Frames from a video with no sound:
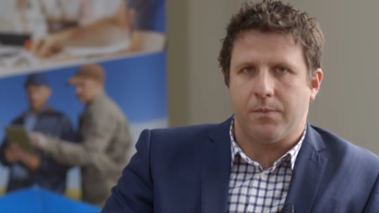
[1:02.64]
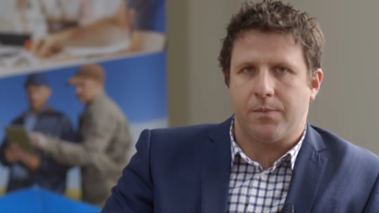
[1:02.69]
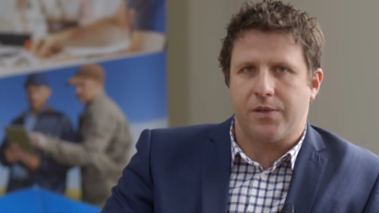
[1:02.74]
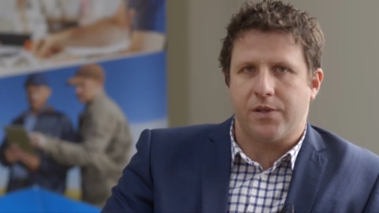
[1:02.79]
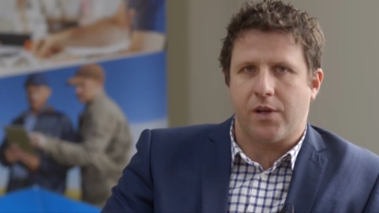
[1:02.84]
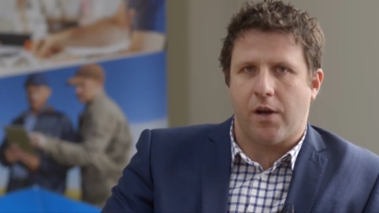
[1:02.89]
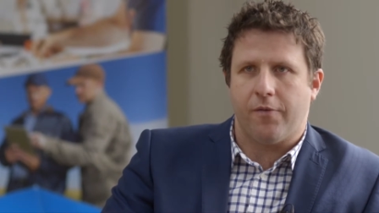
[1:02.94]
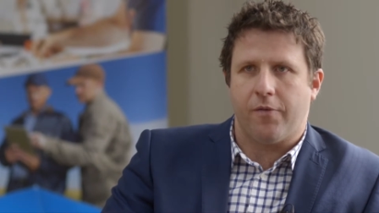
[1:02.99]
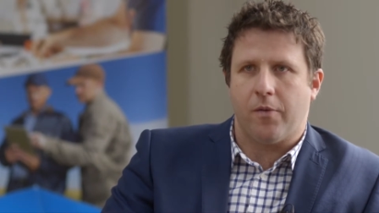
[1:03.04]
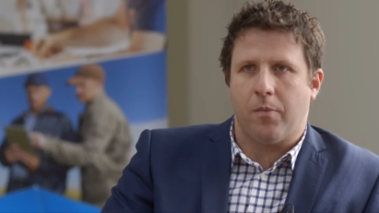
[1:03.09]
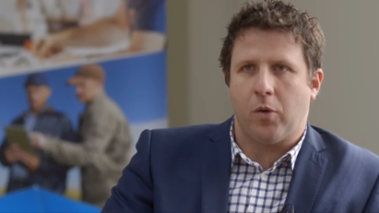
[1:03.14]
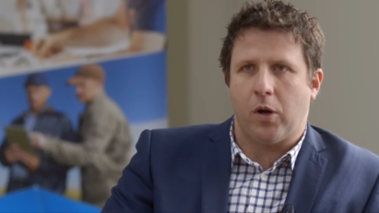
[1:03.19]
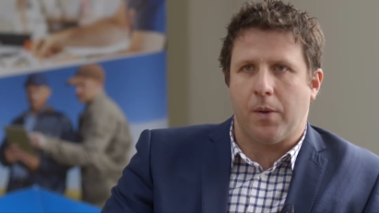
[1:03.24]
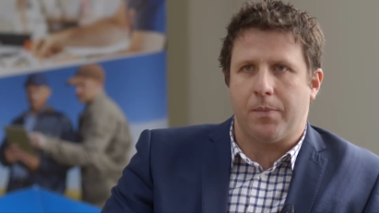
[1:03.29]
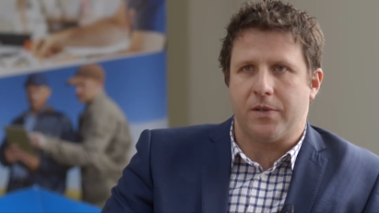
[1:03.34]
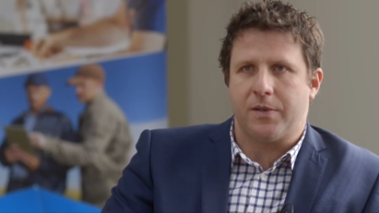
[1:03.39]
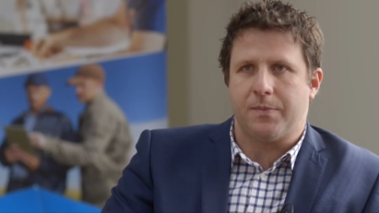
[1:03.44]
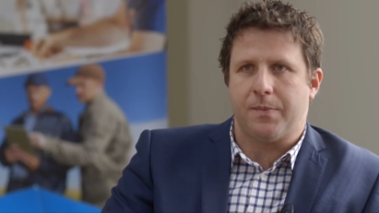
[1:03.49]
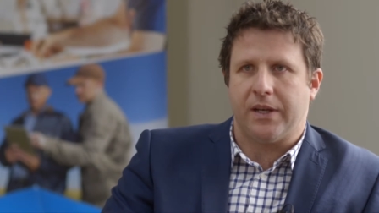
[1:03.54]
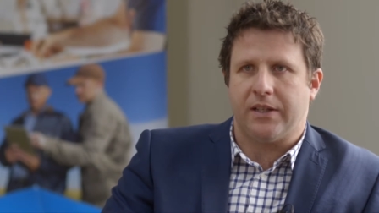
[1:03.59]
So from my
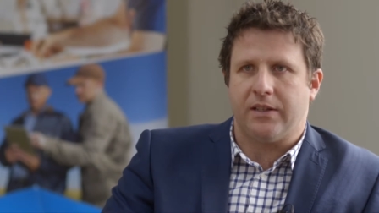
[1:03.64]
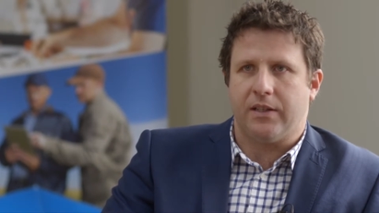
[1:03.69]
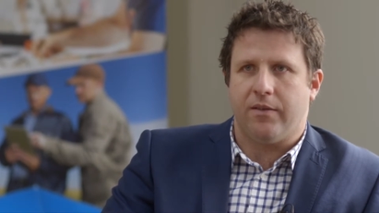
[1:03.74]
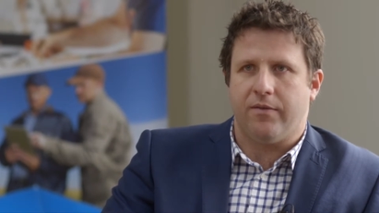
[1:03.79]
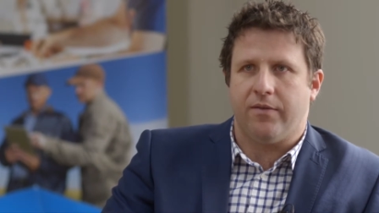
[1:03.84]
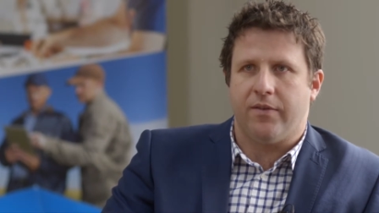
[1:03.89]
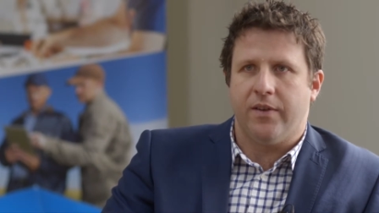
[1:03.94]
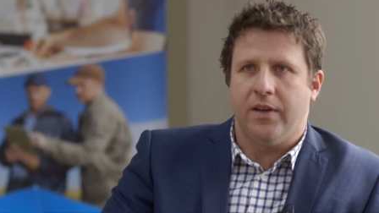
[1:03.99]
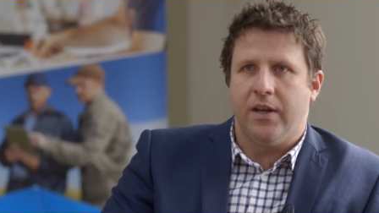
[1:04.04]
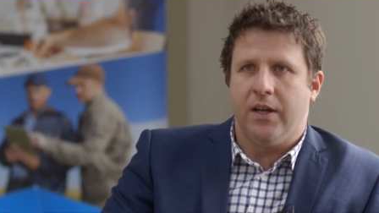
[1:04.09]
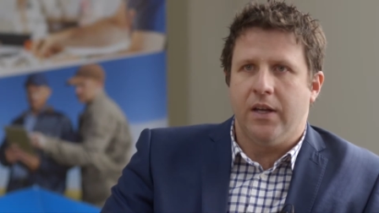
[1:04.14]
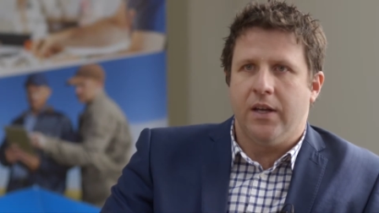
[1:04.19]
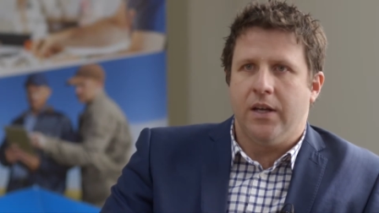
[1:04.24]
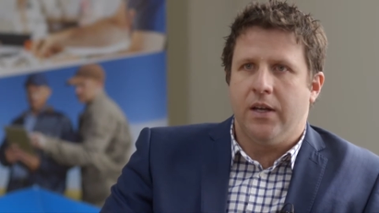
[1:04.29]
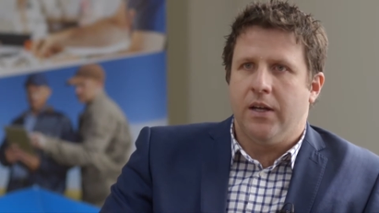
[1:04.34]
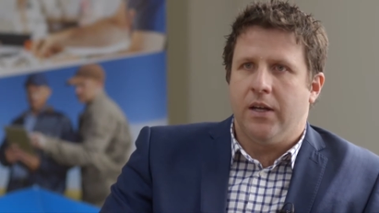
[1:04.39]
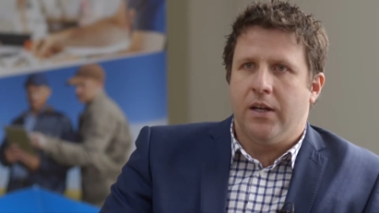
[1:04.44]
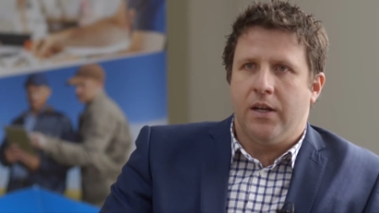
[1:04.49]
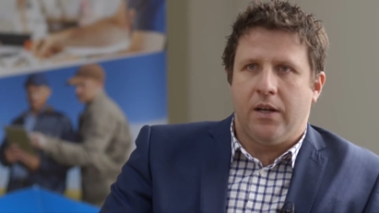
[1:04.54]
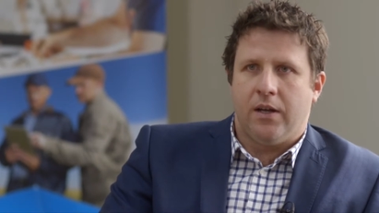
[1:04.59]
perspective,
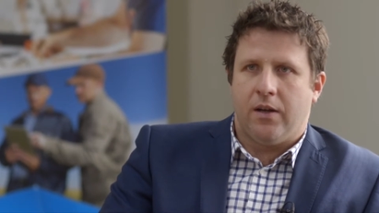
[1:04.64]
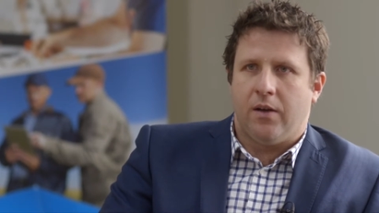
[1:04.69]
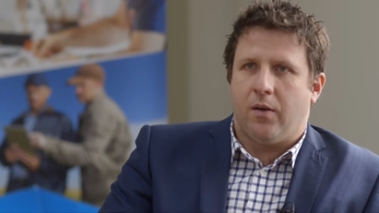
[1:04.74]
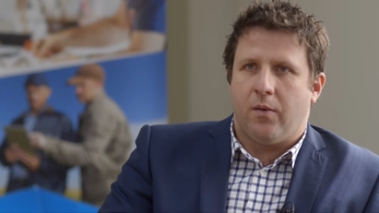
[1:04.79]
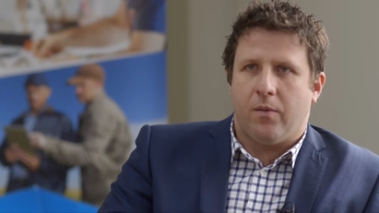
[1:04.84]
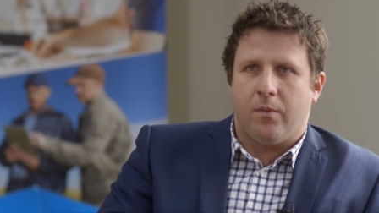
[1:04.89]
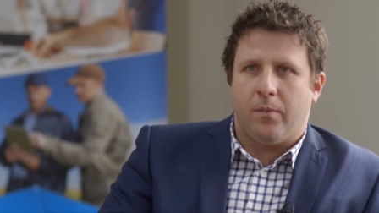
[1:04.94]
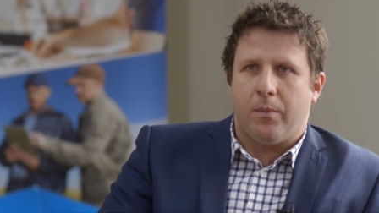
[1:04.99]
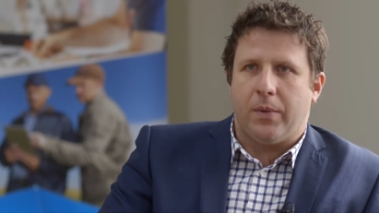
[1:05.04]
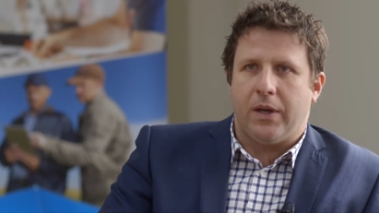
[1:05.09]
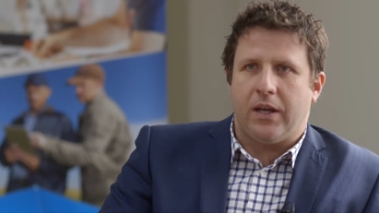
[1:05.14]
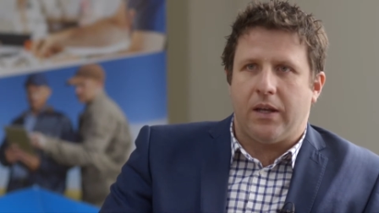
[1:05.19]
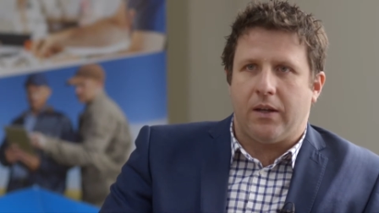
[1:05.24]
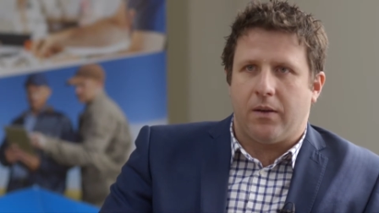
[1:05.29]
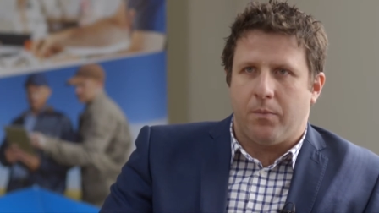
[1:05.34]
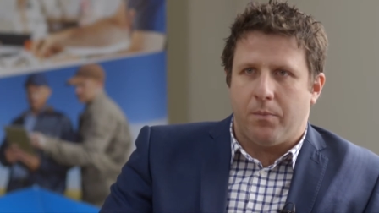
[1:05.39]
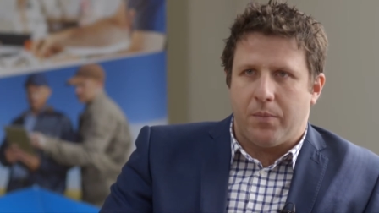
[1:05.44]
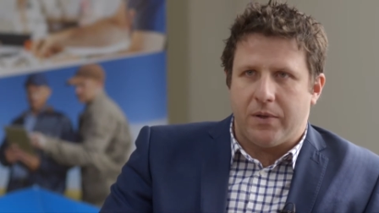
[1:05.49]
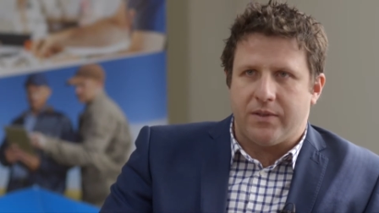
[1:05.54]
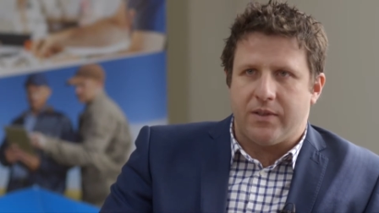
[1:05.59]

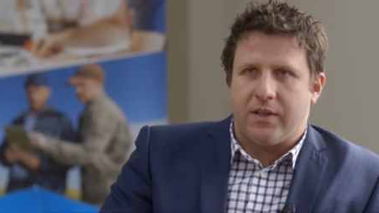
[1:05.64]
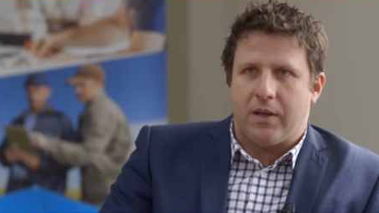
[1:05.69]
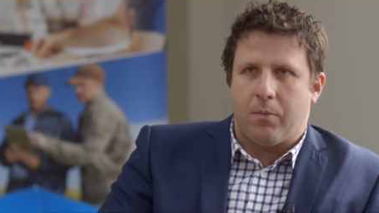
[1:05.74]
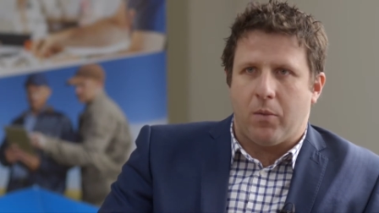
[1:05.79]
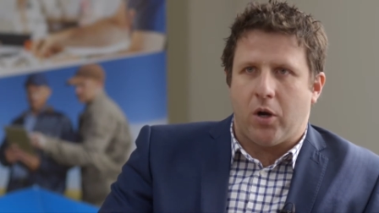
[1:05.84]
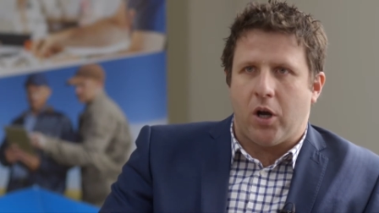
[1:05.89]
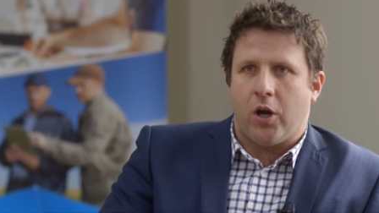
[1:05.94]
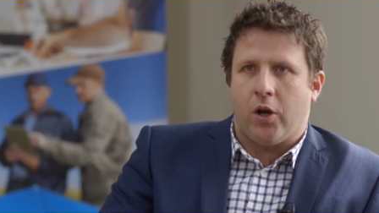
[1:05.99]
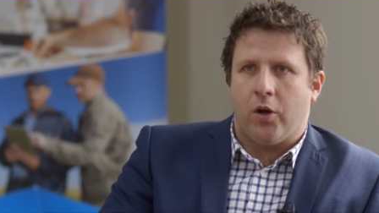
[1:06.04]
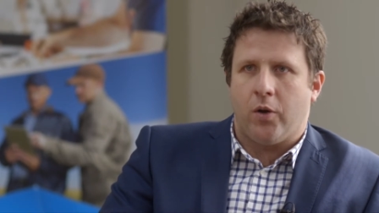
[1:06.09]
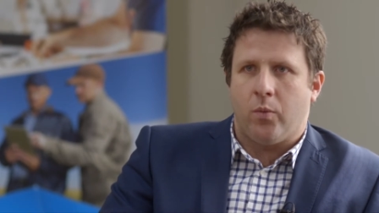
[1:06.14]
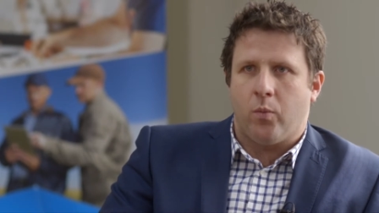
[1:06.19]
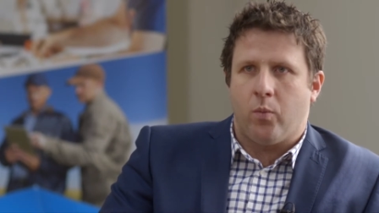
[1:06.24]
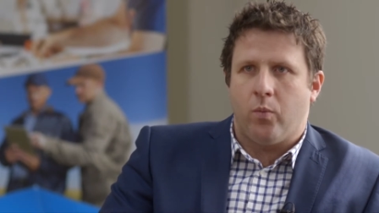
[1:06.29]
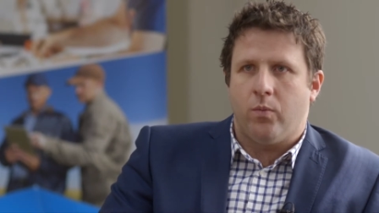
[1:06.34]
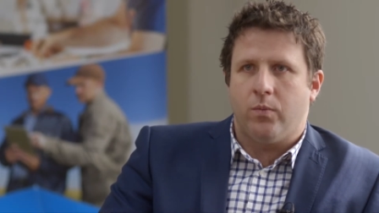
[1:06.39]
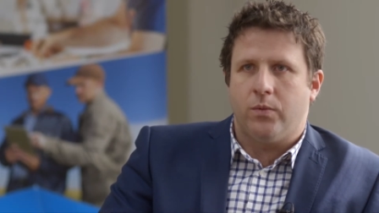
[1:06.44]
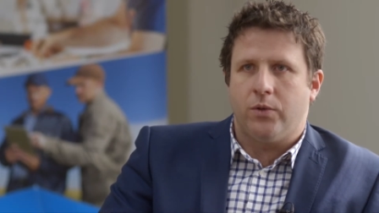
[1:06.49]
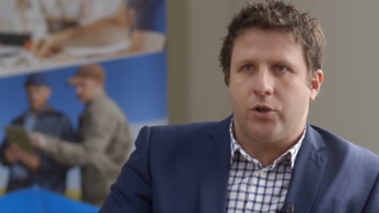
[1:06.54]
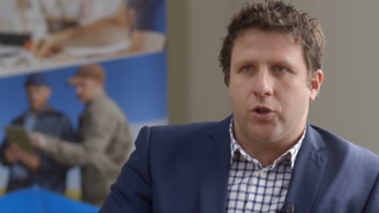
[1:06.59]
being busy in my
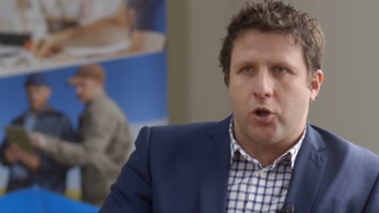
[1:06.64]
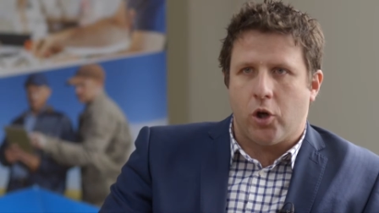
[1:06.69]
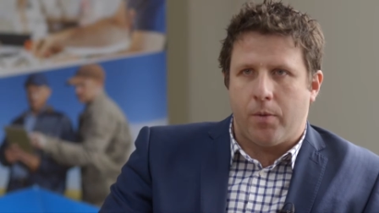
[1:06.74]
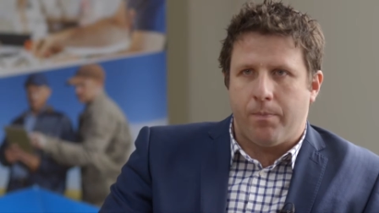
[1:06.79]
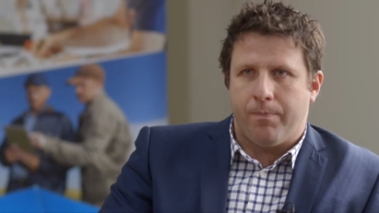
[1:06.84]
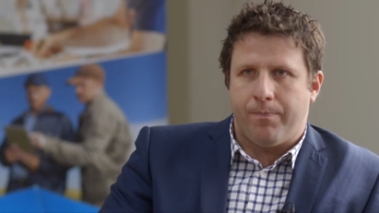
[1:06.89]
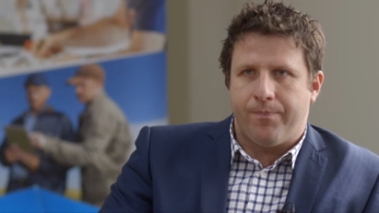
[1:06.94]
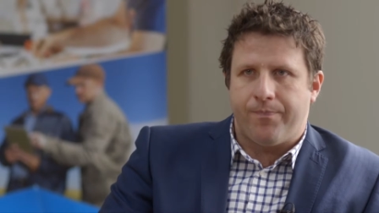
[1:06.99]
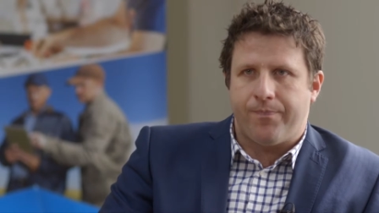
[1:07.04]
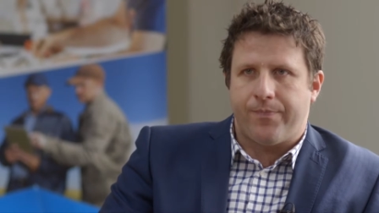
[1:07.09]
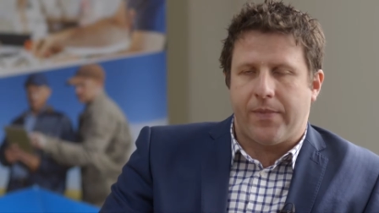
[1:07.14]
own job,